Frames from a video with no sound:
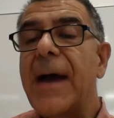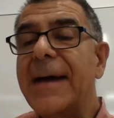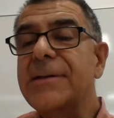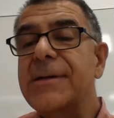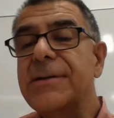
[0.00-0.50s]

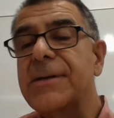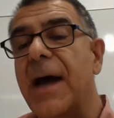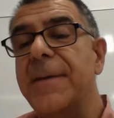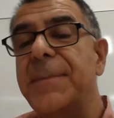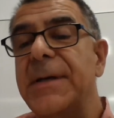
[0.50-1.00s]
access
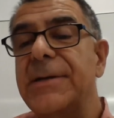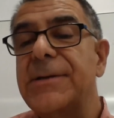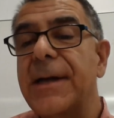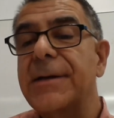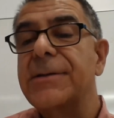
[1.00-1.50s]
IP
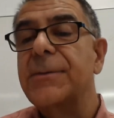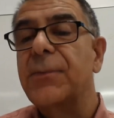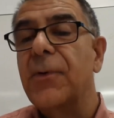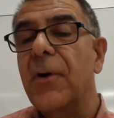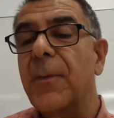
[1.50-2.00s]
settings in
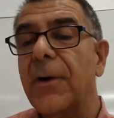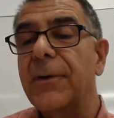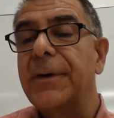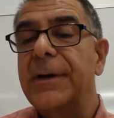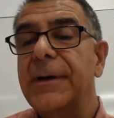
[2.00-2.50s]
Pro
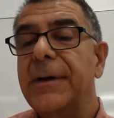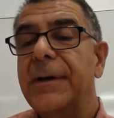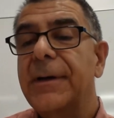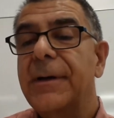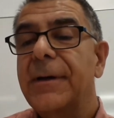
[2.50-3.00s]
mode?
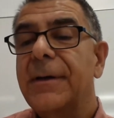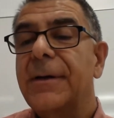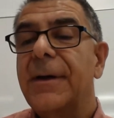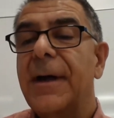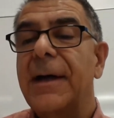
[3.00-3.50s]

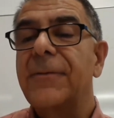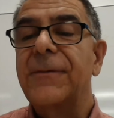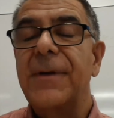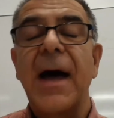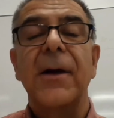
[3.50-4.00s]
And if
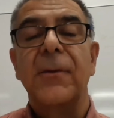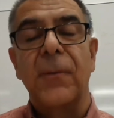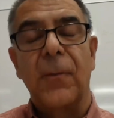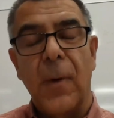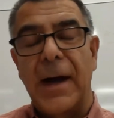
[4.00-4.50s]
not,
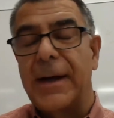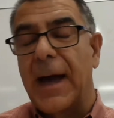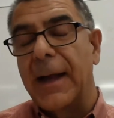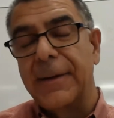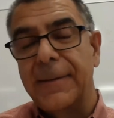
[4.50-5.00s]
why
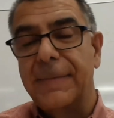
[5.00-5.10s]
not?